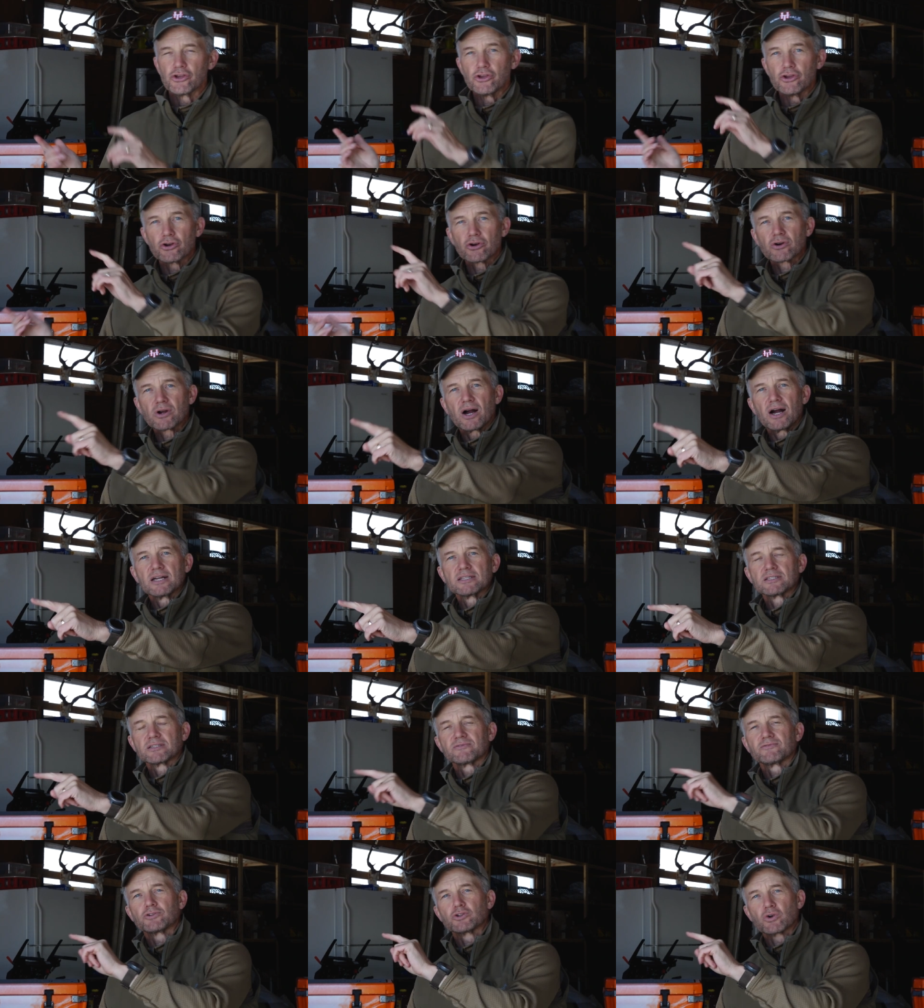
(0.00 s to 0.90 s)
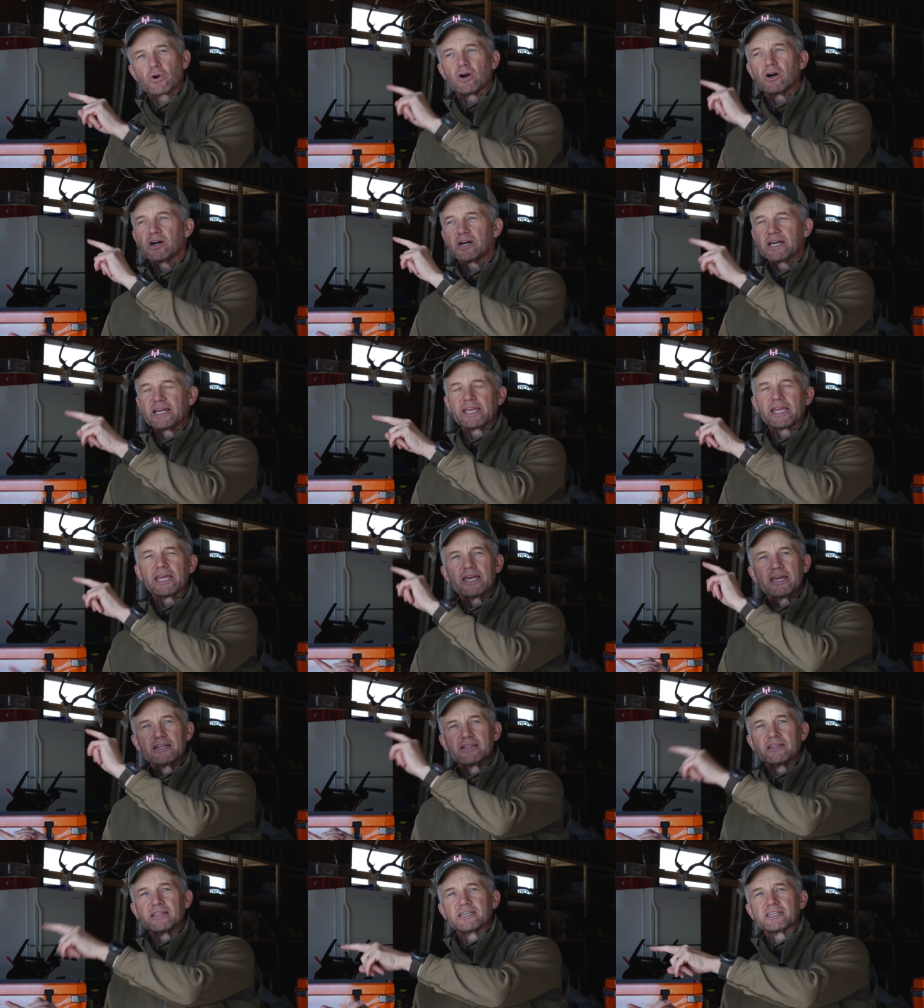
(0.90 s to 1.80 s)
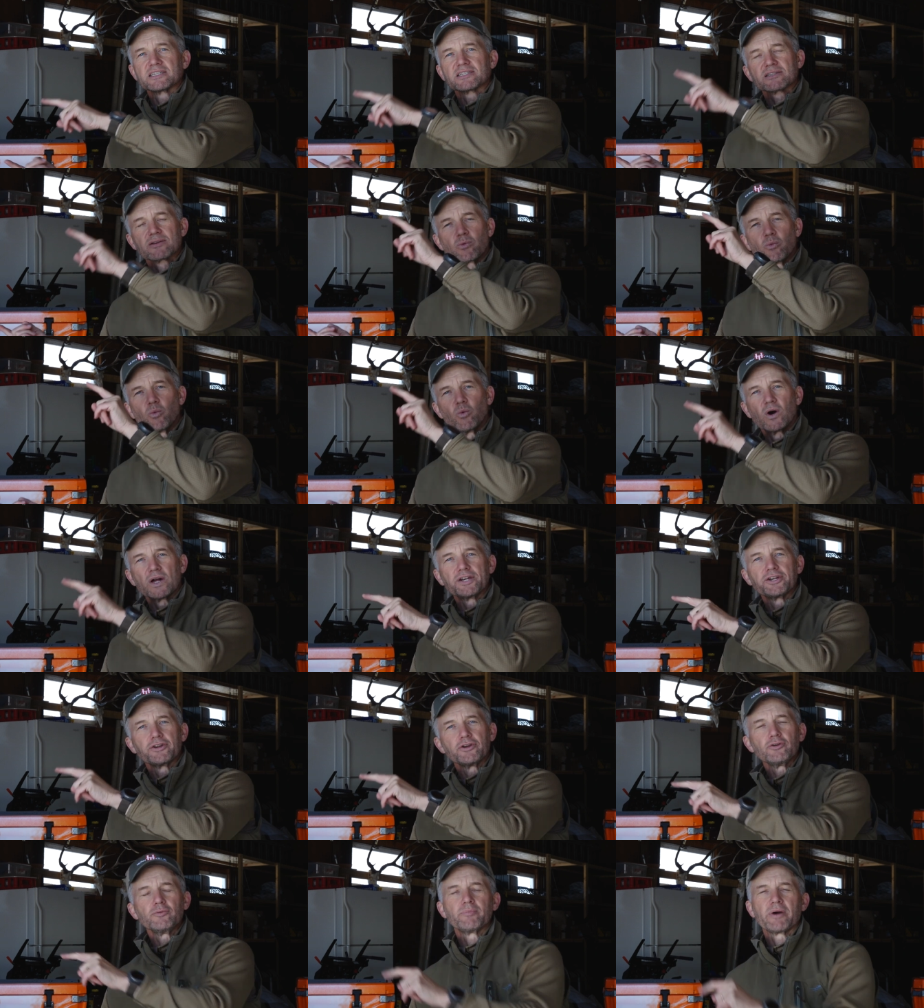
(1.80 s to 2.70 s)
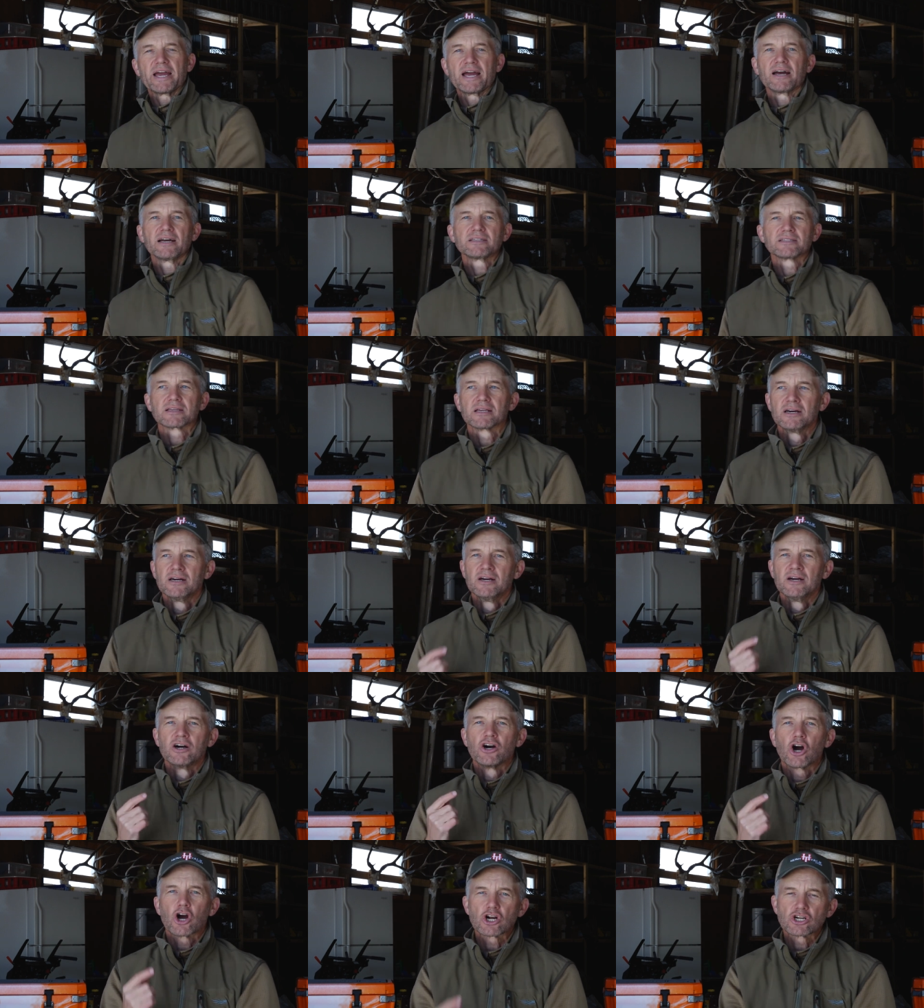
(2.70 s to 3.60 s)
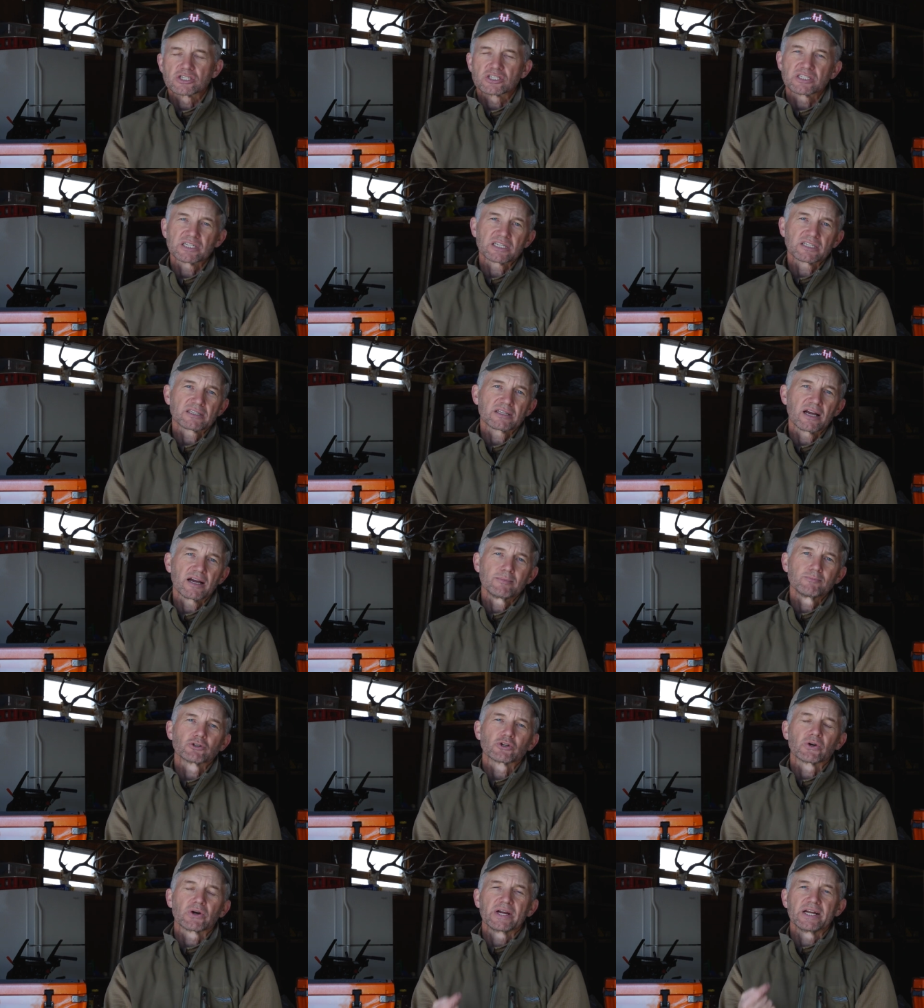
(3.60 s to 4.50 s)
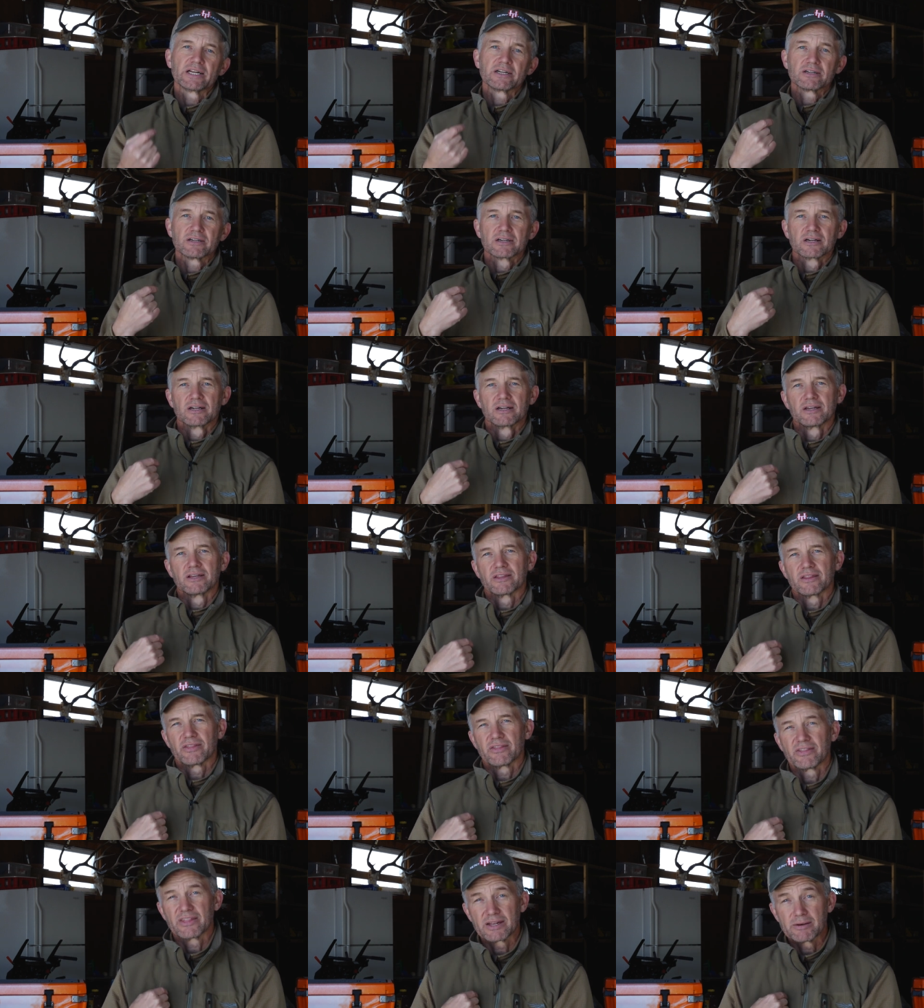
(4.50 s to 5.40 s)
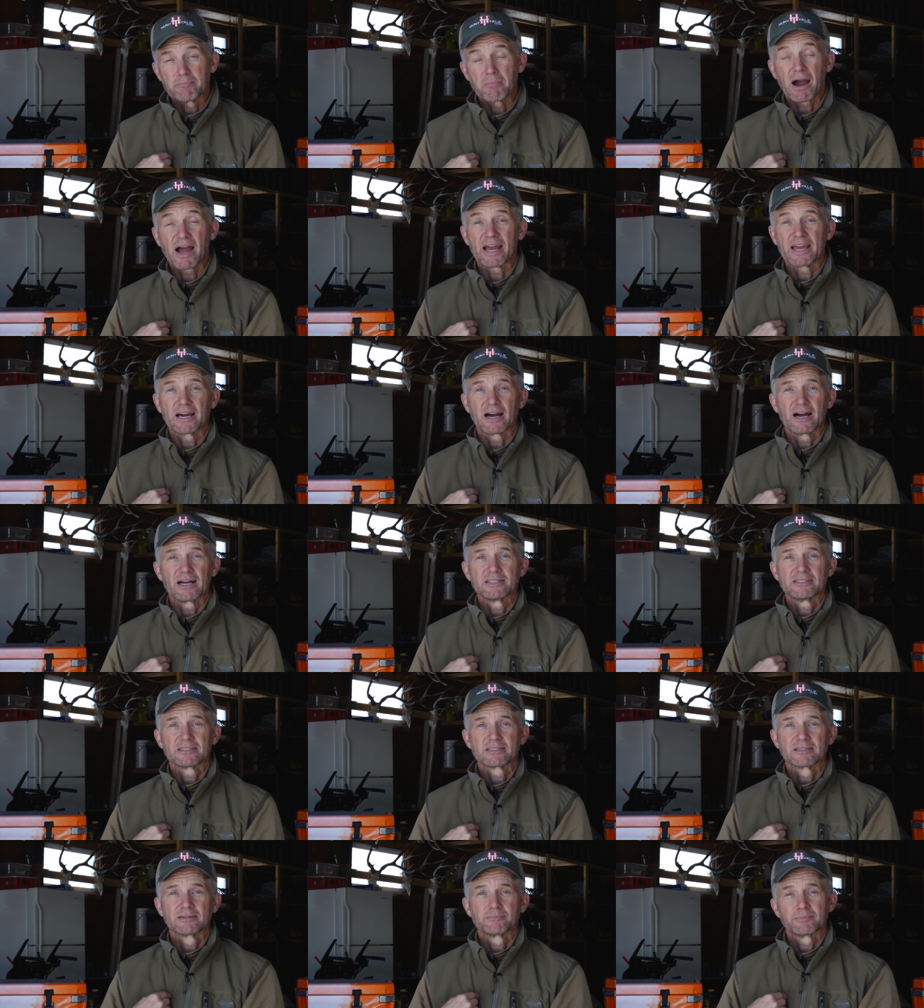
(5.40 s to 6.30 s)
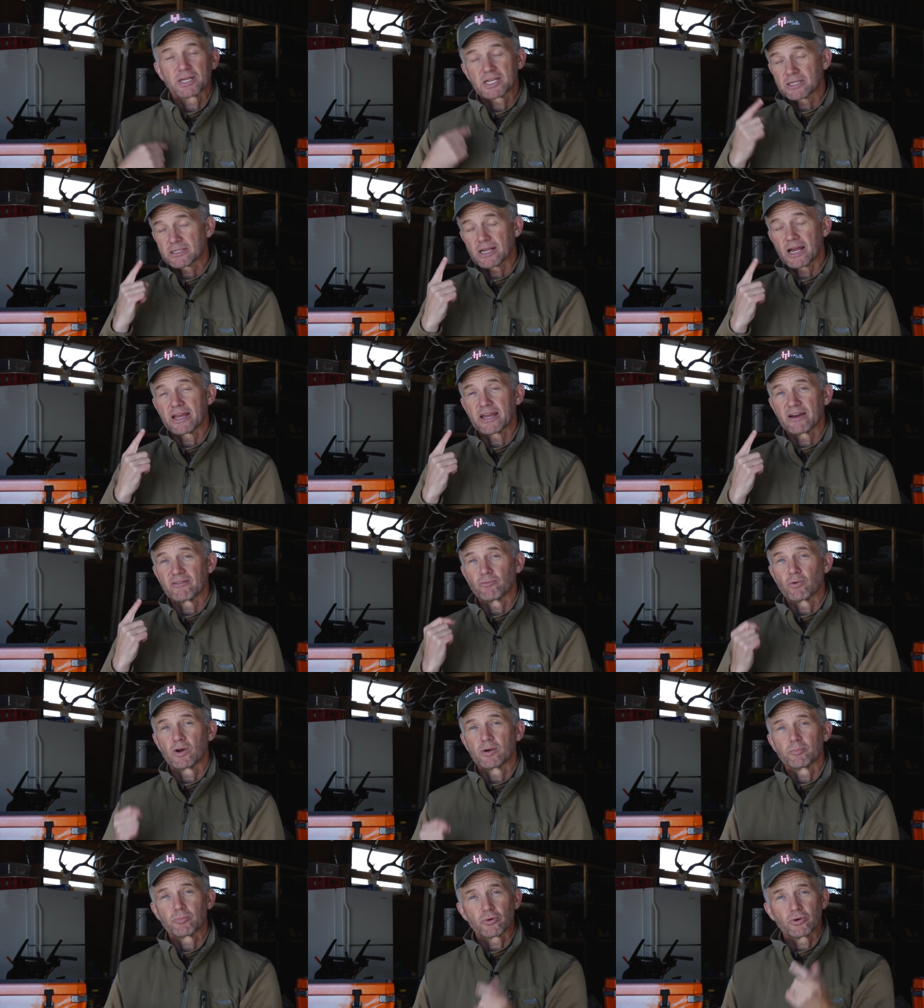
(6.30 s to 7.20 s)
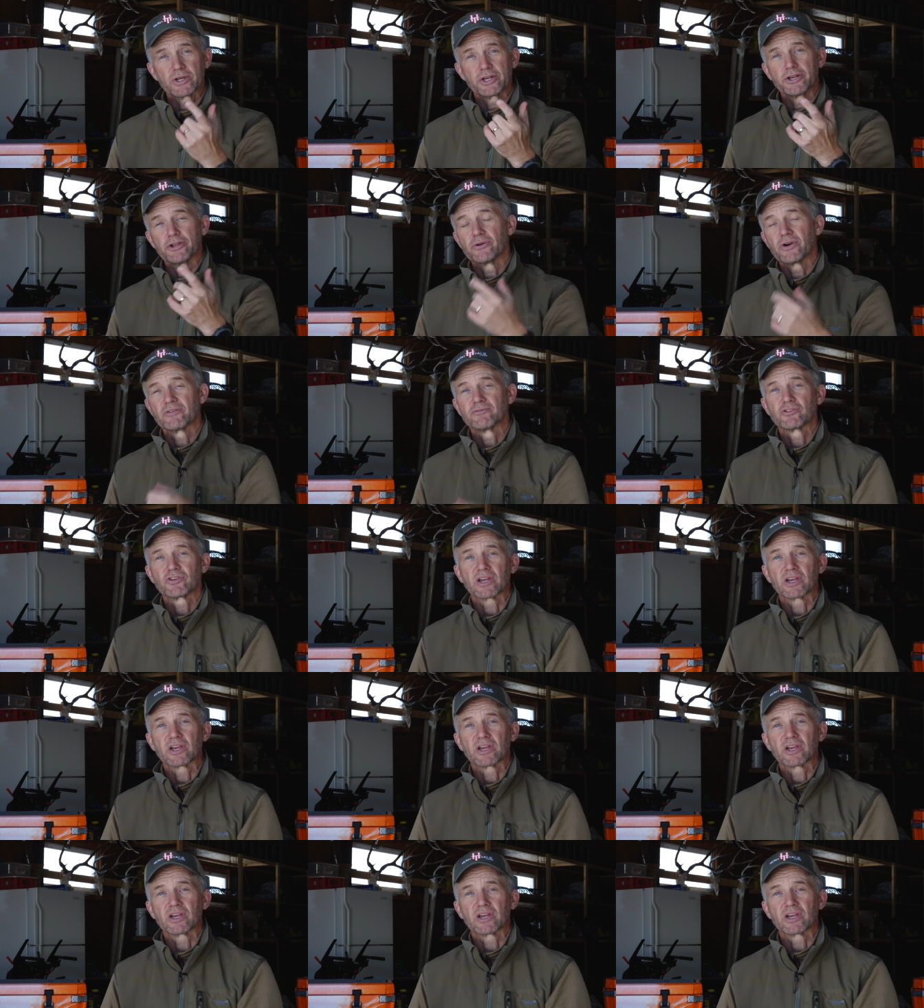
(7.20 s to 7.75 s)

your odds of drawing in this one two pass are six times greater than my odds because I have one point, you have